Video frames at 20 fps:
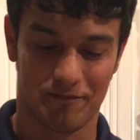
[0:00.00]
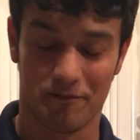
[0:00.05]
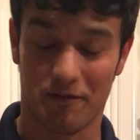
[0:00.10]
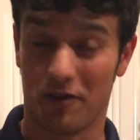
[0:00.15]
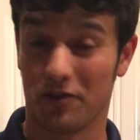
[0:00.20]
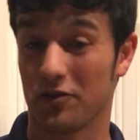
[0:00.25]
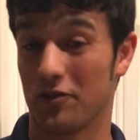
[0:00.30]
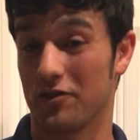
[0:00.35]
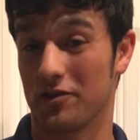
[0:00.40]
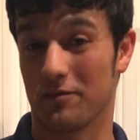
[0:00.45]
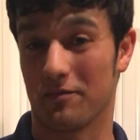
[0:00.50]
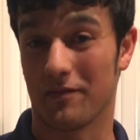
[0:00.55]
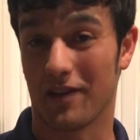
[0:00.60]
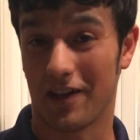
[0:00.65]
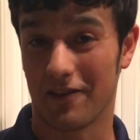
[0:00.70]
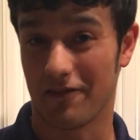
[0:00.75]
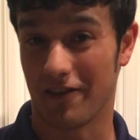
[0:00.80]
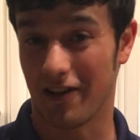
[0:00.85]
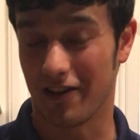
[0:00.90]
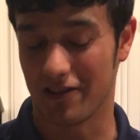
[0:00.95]
I'll show you some
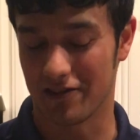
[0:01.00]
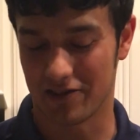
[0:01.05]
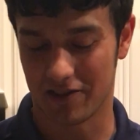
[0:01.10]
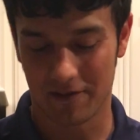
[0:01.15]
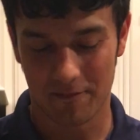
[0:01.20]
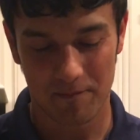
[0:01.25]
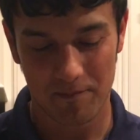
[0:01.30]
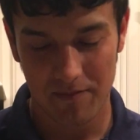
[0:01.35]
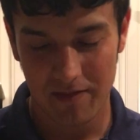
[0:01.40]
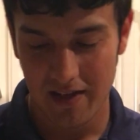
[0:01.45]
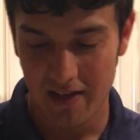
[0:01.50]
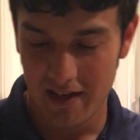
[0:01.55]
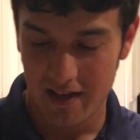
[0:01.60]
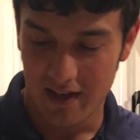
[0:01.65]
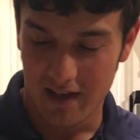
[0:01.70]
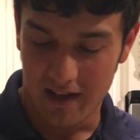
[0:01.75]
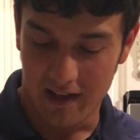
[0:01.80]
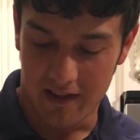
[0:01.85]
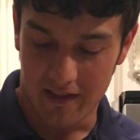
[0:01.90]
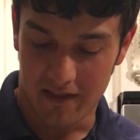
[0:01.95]
knifeology.
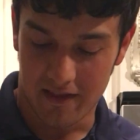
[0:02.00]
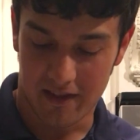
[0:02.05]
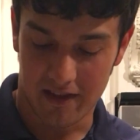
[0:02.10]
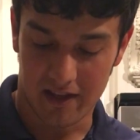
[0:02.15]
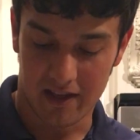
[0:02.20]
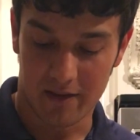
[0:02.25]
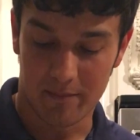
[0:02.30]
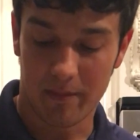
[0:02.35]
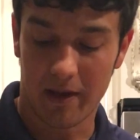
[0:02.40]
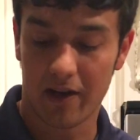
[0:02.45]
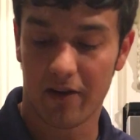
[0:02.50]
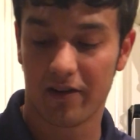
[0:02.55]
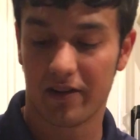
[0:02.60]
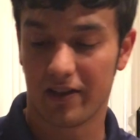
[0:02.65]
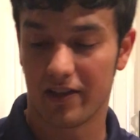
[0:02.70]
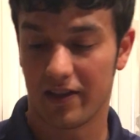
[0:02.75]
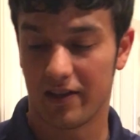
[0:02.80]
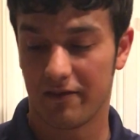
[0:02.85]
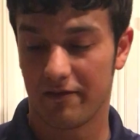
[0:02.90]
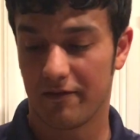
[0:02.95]
The paring
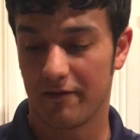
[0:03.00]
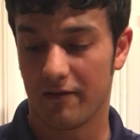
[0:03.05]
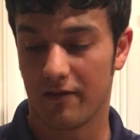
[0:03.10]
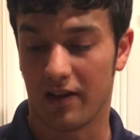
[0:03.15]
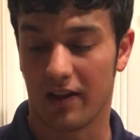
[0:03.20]
knife,